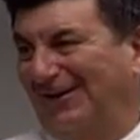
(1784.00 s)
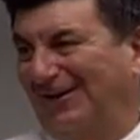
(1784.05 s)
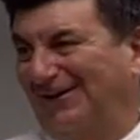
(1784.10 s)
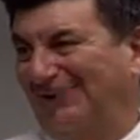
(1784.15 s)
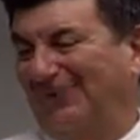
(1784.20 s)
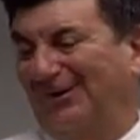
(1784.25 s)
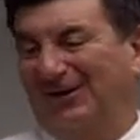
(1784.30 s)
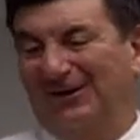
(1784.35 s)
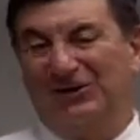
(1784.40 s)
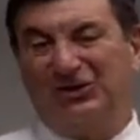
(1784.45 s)

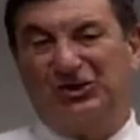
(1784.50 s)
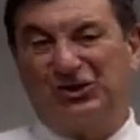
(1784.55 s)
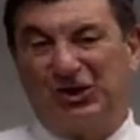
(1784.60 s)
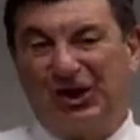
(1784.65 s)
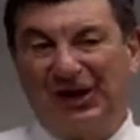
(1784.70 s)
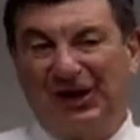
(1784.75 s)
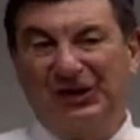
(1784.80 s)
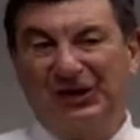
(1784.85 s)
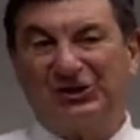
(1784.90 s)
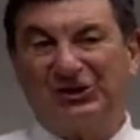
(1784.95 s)
But
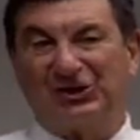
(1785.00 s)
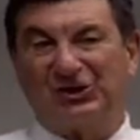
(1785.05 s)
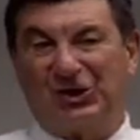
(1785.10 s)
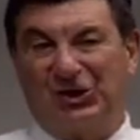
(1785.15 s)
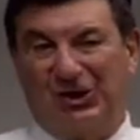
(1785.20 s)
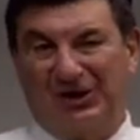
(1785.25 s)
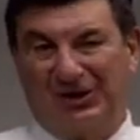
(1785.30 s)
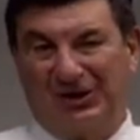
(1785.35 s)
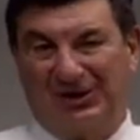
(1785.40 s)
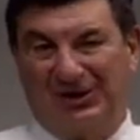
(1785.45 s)
change is
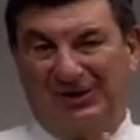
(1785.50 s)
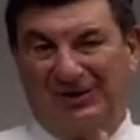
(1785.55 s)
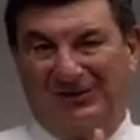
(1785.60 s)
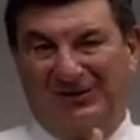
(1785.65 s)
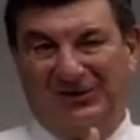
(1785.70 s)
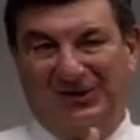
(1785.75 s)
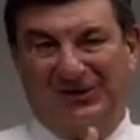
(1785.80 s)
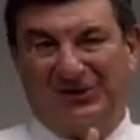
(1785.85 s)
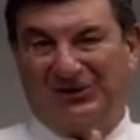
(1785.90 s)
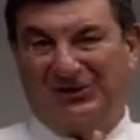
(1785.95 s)
hard,
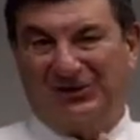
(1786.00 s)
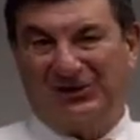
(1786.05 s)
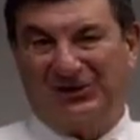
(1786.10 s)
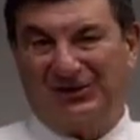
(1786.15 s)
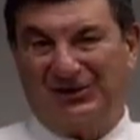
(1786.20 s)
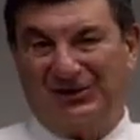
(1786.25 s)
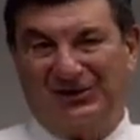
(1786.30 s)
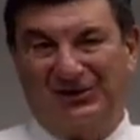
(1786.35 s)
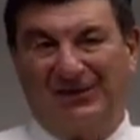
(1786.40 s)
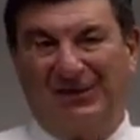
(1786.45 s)
change is
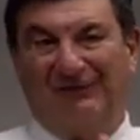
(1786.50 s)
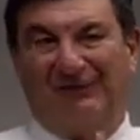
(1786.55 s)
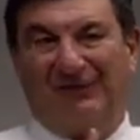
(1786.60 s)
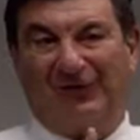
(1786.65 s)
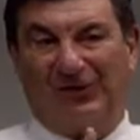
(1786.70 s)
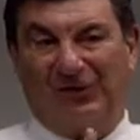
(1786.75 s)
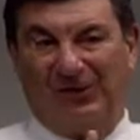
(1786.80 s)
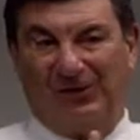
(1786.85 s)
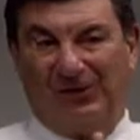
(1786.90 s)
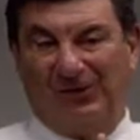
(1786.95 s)

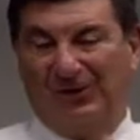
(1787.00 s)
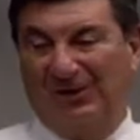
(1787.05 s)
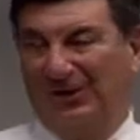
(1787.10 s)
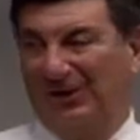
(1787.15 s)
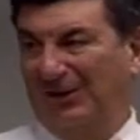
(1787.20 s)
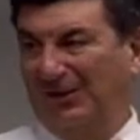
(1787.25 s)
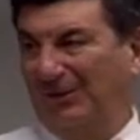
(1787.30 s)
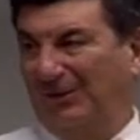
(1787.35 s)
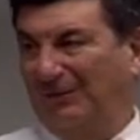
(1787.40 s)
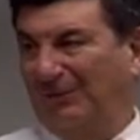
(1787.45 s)
difficult
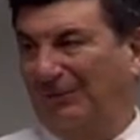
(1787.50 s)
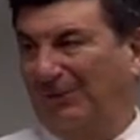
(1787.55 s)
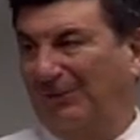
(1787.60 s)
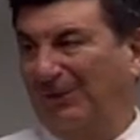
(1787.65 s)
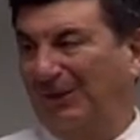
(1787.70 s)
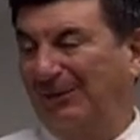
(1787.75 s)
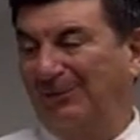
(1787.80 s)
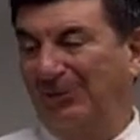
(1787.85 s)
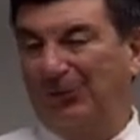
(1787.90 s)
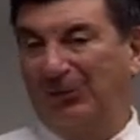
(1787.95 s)
for
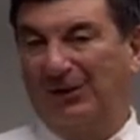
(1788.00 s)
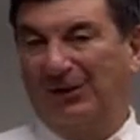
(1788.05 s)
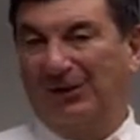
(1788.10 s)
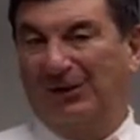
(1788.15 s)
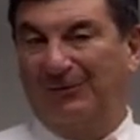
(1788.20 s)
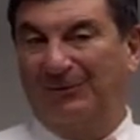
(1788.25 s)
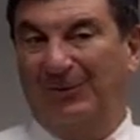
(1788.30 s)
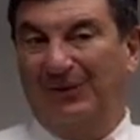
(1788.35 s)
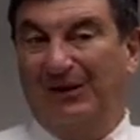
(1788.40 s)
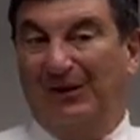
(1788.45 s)
people, and,
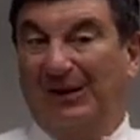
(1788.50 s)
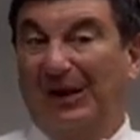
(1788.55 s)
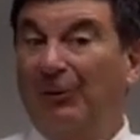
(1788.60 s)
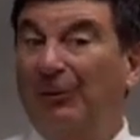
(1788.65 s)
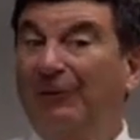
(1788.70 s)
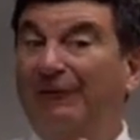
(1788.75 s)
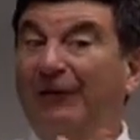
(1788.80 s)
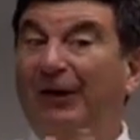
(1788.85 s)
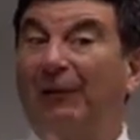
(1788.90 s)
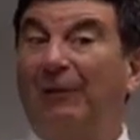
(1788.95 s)
um, and we
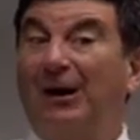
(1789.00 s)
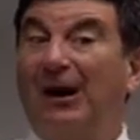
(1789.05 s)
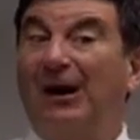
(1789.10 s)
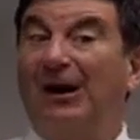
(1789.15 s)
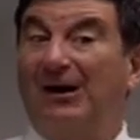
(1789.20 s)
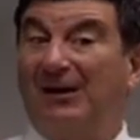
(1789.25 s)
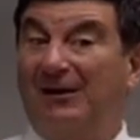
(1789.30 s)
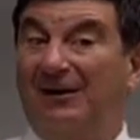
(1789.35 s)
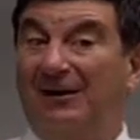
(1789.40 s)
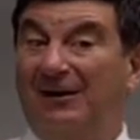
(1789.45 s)
fell
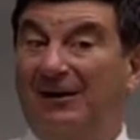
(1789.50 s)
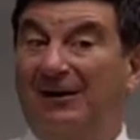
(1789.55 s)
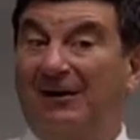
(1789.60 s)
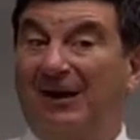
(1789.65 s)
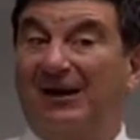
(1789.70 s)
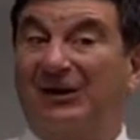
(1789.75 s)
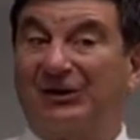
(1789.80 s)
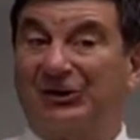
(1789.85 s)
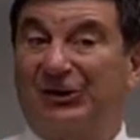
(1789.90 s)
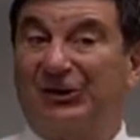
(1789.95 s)
behind a
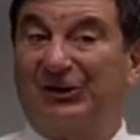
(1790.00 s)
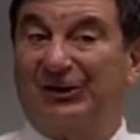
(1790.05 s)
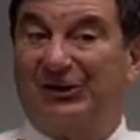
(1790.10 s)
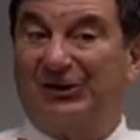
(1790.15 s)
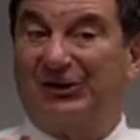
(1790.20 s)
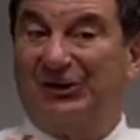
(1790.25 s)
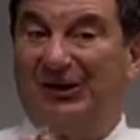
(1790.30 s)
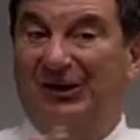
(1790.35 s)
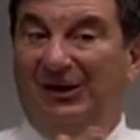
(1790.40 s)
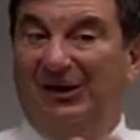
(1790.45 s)
lot of
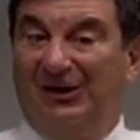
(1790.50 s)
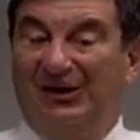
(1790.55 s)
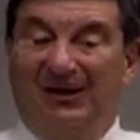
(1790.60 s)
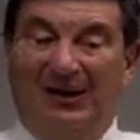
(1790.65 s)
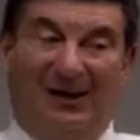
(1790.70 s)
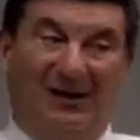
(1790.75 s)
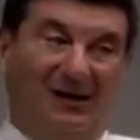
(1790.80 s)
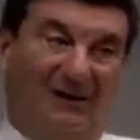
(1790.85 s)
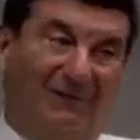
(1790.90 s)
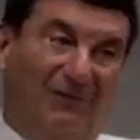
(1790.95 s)
cities.
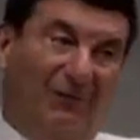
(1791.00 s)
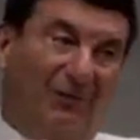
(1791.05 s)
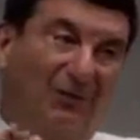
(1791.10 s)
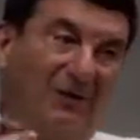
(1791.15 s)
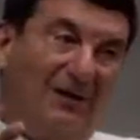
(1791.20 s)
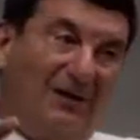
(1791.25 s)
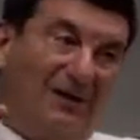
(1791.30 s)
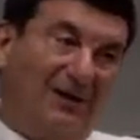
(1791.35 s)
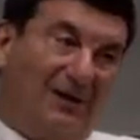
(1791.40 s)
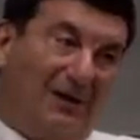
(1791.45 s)
And if you
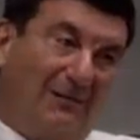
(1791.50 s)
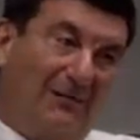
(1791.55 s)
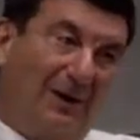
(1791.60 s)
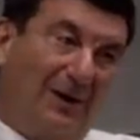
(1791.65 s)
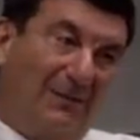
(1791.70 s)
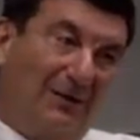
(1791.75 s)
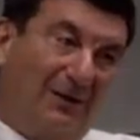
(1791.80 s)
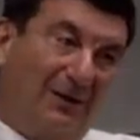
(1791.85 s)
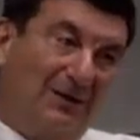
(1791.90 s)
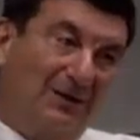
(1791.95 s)
looked at that
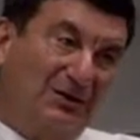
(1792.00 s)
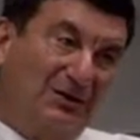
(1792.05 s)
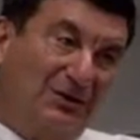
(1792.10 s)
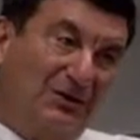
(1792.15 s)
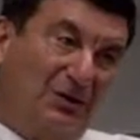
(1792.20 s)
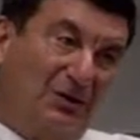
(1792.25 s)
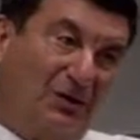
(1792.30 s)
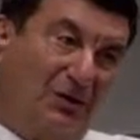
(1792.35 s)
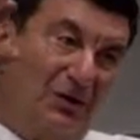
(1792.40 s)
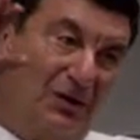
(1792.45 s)
population
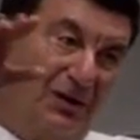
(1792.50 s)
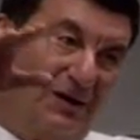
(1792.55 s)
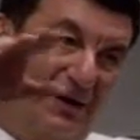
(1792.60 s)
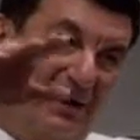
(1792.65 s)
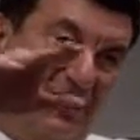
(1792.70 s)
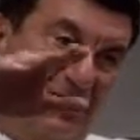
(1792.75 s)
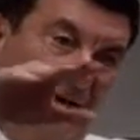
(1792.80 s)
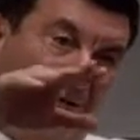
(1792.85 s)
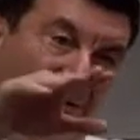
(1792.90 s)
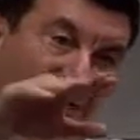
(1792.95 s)
started going
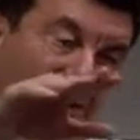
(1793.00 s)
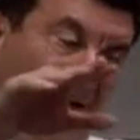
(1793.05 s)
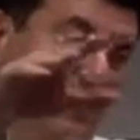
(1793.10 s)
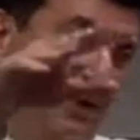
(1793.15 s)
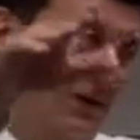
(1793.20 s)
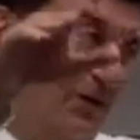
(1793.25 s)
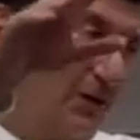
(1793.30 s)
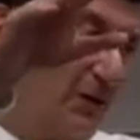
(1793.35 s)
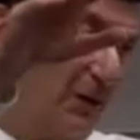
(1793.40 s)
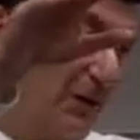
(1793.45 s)
down,
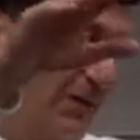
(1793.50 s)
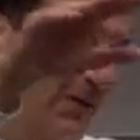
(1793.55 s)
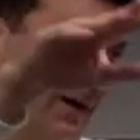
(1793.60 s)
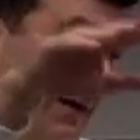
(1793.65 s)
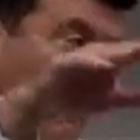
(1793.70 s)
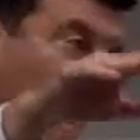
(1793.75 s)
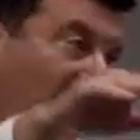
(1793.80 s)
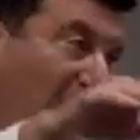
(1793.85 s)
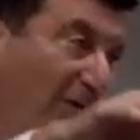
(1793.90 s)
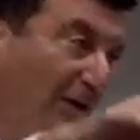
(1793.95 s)
you looked at
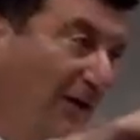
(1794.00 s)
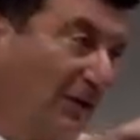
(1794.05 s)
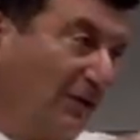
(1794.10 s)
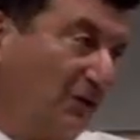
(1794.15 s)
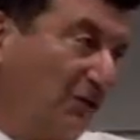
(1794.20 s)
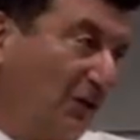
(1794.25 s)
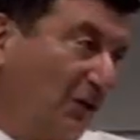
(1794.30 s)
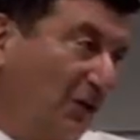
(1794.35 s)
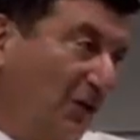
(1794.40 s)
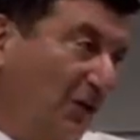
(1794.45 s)
poverty levels
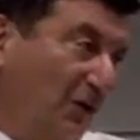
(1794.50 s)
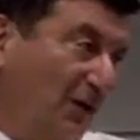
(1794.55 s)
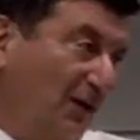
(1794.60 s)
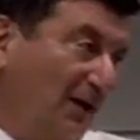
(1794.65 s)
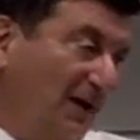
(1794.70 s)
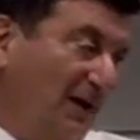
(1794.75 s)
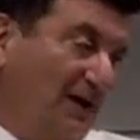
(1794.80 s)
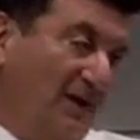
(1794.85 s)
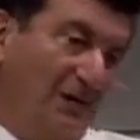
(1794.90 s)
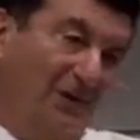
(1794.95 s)
started going
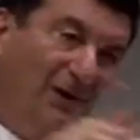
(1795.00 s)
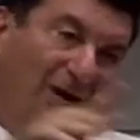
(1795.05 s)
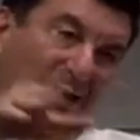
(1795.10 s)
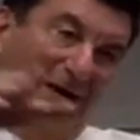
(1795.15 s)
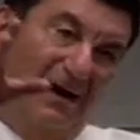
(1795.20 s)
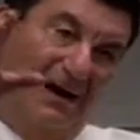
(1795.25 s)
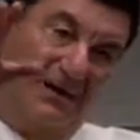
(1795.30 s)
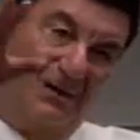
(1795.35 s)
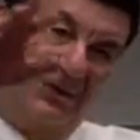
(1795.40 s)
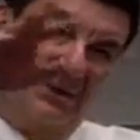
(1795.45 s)
down,
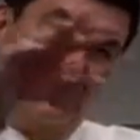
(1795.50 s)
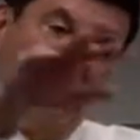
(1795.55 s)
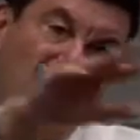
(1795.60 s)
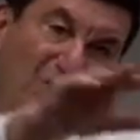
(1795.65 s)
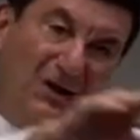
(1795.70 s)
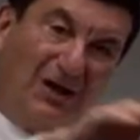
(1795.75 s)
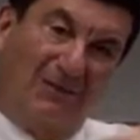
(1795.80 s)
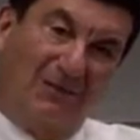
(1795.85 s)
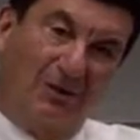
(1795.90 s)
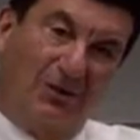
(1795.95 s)
our schools
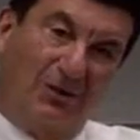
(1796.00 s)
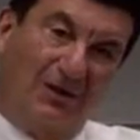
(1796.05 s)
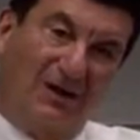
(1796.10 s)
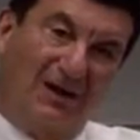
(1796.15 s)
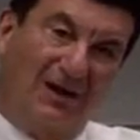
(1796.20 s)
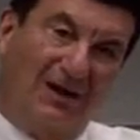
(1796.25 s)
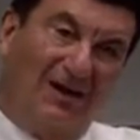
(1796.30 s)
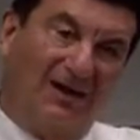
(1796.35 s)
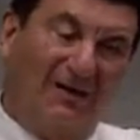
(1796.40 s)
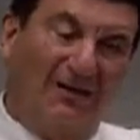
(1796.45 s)
kept going
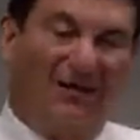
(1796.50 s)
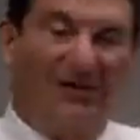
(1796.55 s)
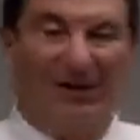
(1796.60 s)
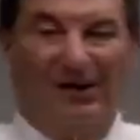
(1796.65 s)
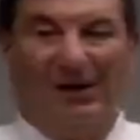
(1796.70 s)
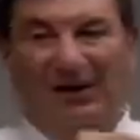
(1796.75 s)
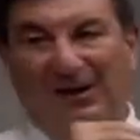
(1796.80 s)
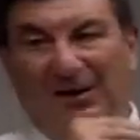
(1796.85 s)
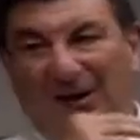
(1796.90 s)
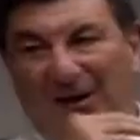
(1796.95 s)
down.
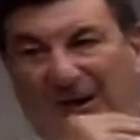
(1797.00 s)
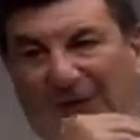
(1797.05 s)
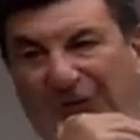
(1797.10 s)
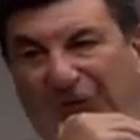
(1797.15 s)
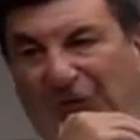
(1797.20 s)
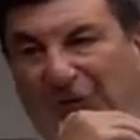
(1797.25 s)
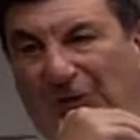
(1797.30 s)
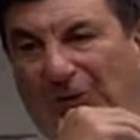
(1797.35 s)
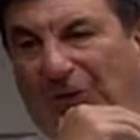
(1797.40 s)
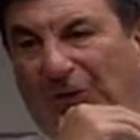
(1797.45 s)
Um,
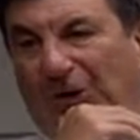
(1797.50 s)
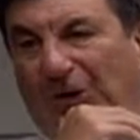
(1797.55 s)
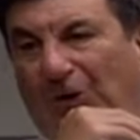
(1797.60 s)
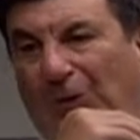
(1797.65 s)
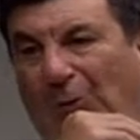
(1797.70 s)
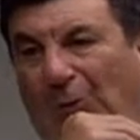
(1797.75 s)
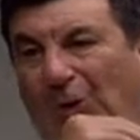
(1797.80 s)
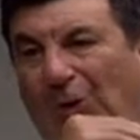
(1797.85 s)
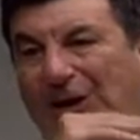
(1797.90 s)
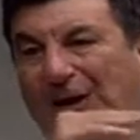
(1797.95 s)
so
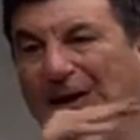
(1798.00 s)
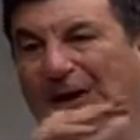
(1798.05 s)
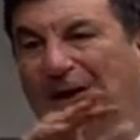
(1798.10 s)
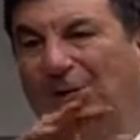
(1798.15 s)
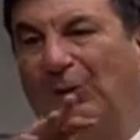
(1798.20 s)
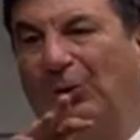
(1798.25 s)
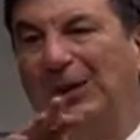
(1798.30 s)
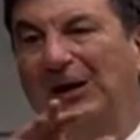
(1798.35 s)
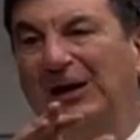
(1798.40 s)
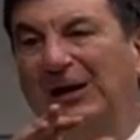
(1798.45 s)
we need,
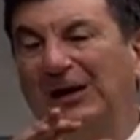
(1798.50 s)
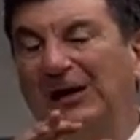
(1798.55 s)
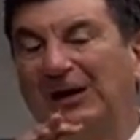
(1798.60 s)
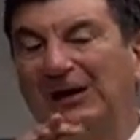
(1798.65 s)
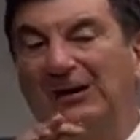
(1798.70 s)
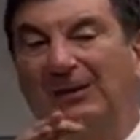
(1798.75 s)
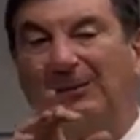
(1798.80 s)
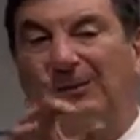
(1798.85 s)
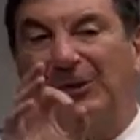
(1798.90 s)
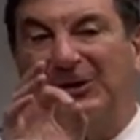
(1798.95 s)
we need
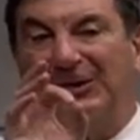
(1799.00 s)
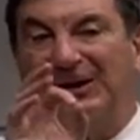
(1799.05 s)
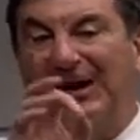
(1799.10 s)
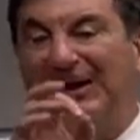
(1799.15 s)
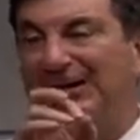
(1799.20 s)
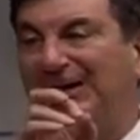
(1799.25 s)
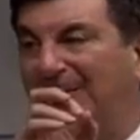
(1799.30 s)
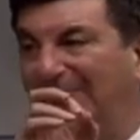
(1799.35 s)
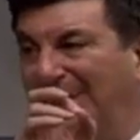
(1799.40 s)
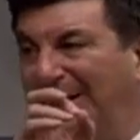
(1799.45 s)
to
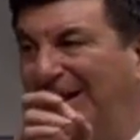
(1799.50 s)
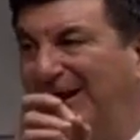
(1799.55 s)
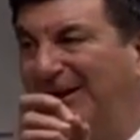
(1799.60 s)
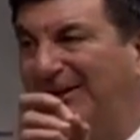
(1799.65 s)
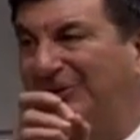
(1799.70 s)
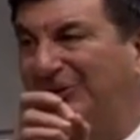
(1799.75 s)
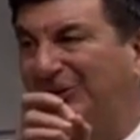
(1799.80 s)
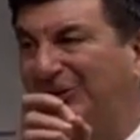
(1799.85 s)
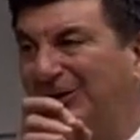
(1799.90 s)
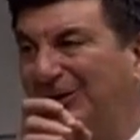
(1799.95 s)
protect the
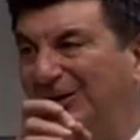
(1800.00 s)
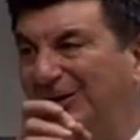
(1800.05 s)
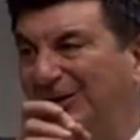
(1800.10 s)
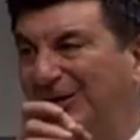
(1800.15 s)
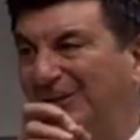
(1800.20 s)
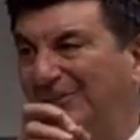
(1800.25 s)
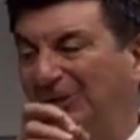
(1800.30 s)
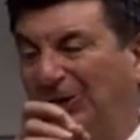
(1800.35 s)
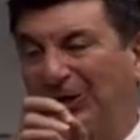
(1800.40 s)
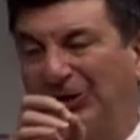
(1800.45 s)
past,
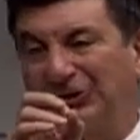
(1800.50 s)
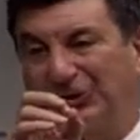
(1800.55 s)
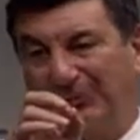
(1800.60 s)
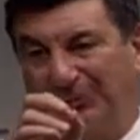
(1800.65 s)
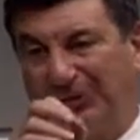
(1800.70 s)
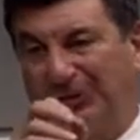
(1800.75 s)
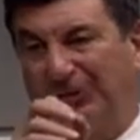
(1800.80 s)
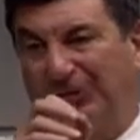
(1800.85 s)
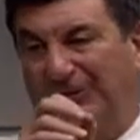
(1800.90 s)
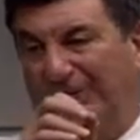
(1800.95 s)
but also
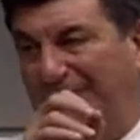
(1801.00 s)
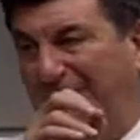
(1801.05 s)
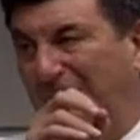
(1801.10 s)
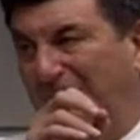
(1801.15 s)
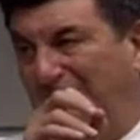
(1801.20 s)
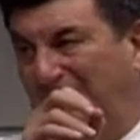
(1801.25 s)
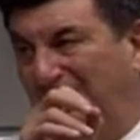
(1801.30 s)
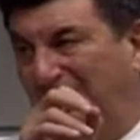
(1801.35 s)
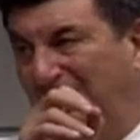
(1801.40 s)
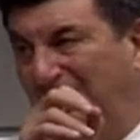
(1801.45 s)
build the
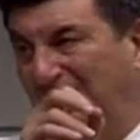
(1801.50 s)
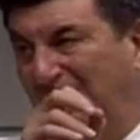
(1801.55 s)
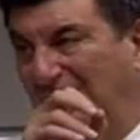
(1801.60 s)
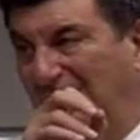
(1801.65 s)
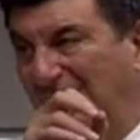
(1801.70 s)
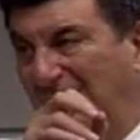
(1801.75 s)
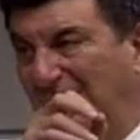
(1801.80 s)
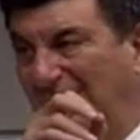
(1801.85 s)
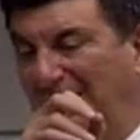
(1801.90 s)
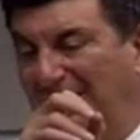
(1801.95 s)
future
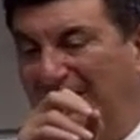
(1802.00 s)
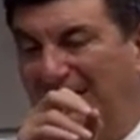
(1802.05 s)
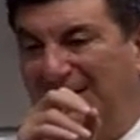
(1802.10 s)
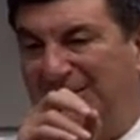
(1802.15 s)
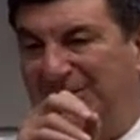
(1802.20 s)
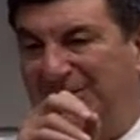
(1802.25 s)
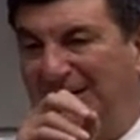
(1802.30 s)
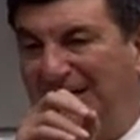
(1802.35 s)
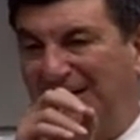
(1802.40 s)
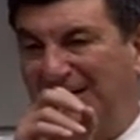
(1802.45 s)
and
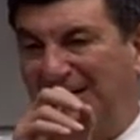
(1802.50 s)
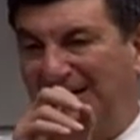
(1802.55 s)
that's not an